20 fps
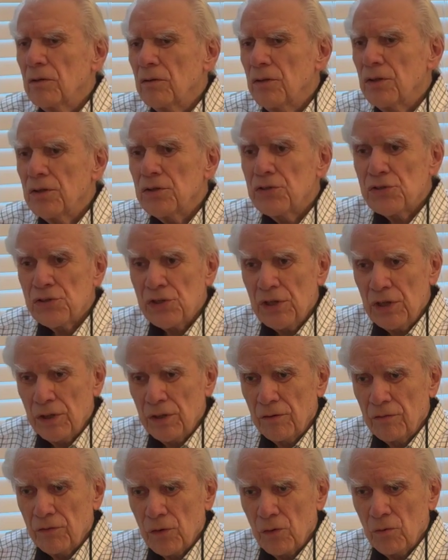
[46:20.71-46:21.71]
the sin
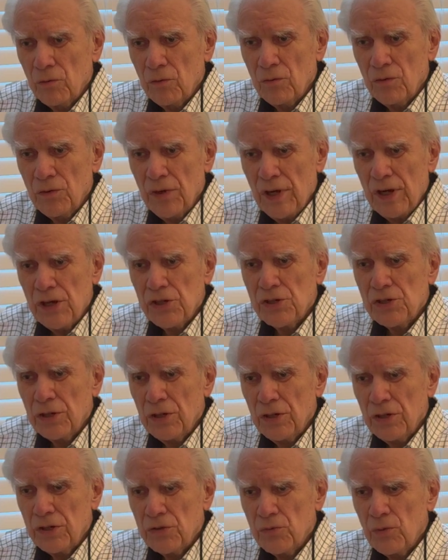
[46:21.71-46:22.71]
of the nation,
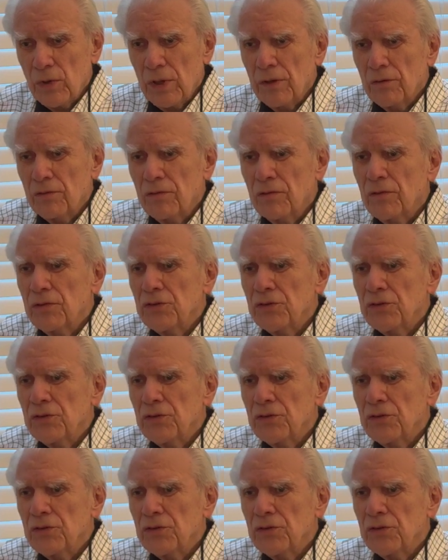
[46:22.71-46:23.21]
as we have